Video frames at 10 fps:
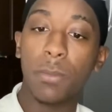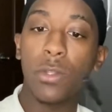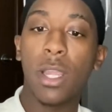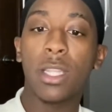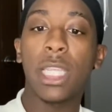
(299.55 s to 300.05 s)
So you
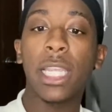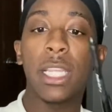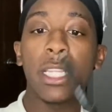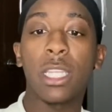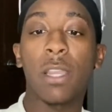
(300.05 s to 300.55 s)
have to take an
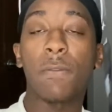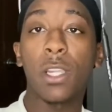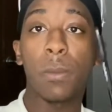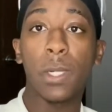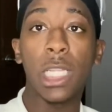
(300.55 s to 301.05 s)
exam for
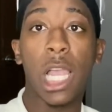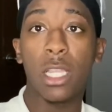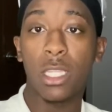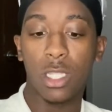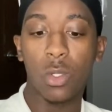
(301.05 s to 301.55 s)
your
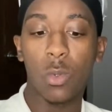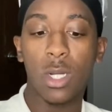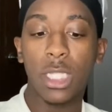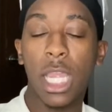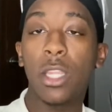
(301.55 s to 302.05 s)
pre-licensing
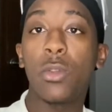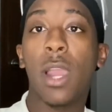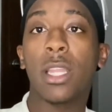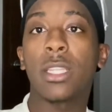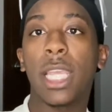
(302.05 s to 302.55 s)
course, and then you
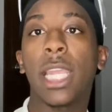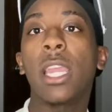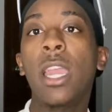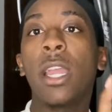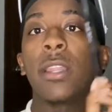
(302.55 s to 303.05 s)
have to take
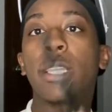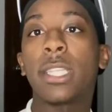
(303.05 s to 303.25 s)
the